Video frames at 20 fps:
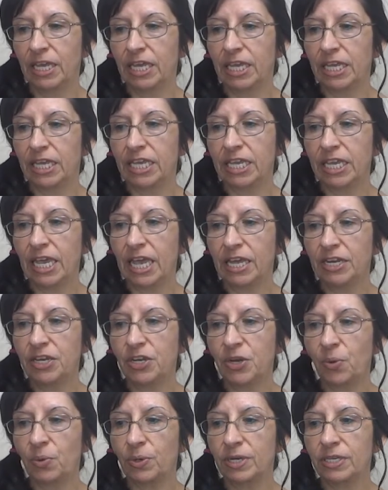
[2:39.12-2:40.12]
He had
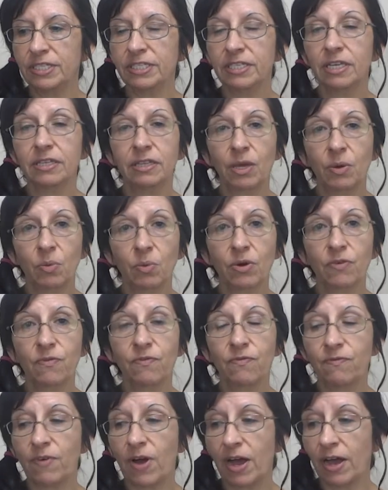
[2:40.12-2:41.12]
noticed that there were
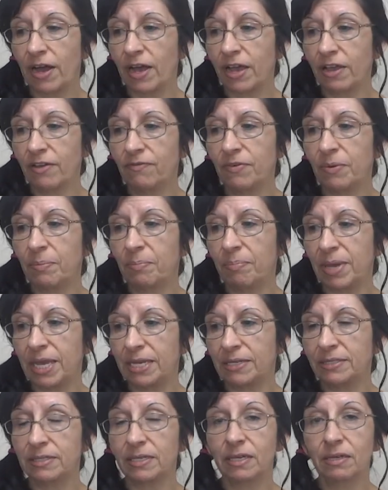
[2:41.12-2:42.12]
5
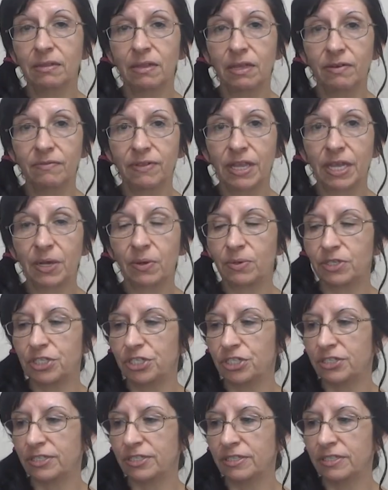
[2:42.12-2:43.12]
basic love
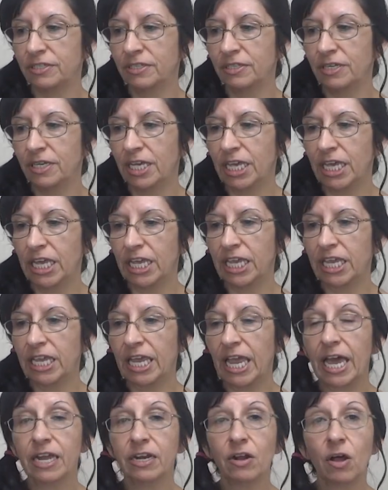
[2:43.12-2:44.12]
languages. He
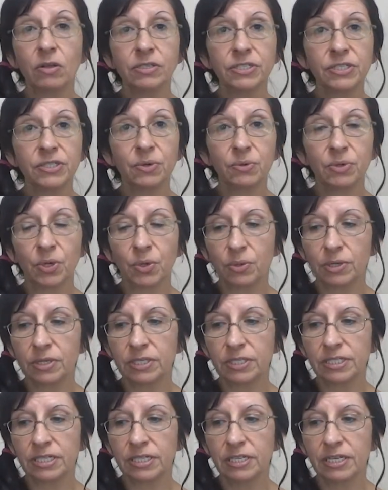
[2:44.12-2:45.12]
had also
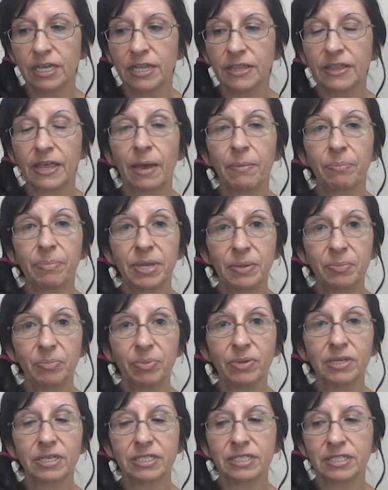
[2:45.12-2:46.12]
noticed that
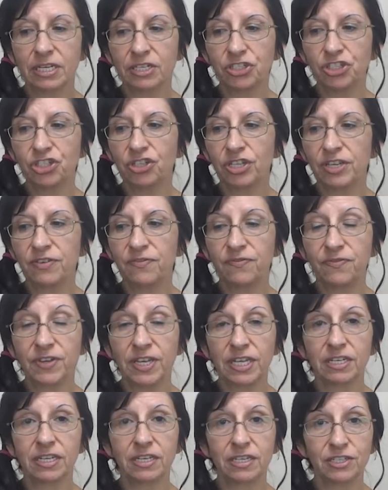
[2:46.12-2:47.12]
people essentially
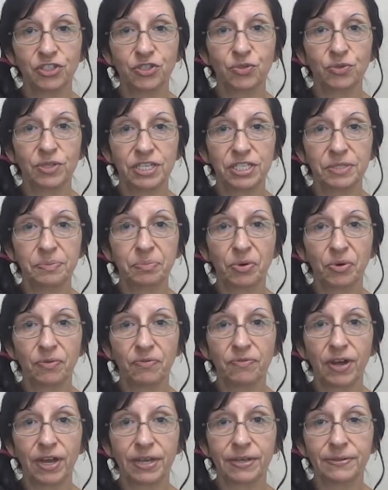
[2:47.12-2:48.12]
fit into these
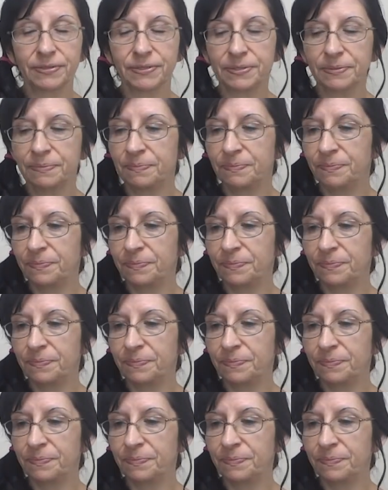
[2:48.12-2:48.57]
profiles.